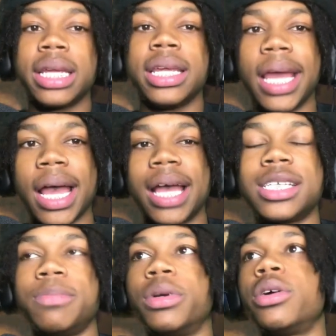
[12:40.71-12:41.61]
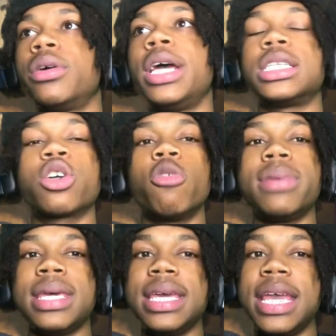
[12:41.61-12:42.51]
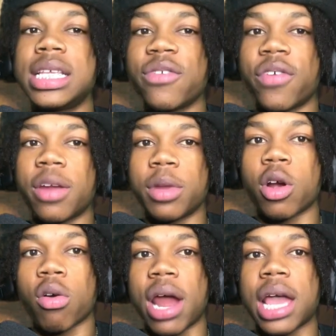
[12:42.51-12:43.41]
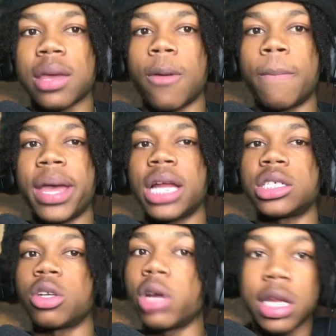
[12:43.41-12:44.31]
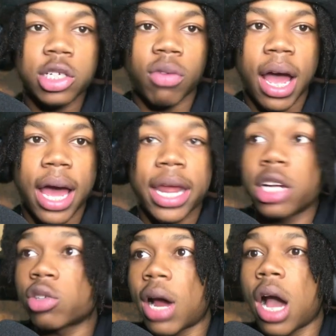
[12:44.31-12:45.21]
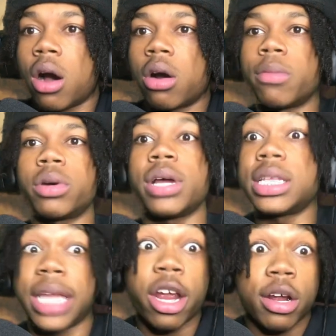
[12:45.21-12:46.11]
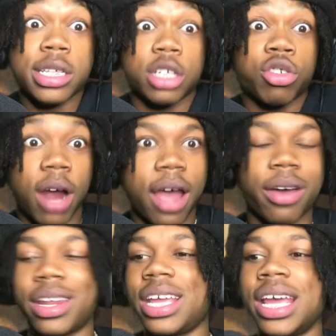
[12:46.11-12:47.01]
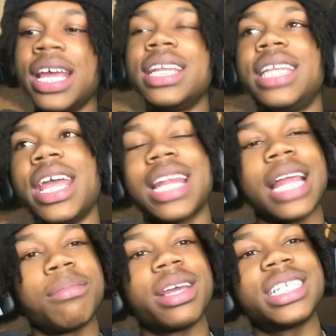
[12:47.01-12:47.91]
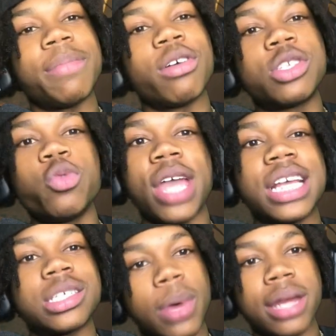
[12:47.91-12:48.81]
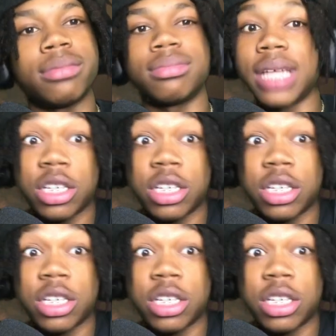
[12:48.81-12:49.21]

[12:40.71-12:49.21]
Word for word: Yes, bro. It's gonna be easy for them to crack your bitch. Don't even try. They're try hard, bro. There is a try. They like, why you doing that? Like, sweat. They